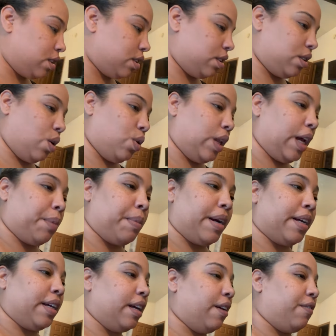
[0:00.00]
So like
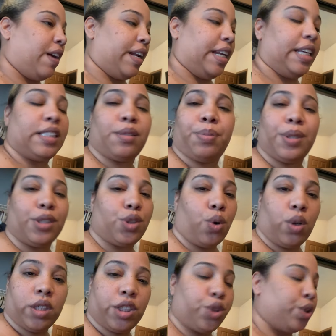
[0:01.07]
my, if I need to put
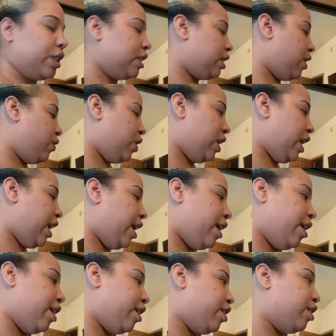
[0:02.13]
toiletry stuff in
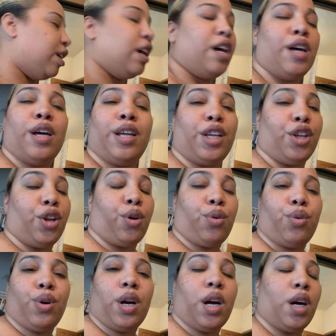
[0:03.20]
there, you
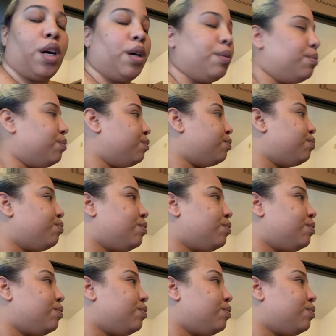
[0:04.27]
know, um...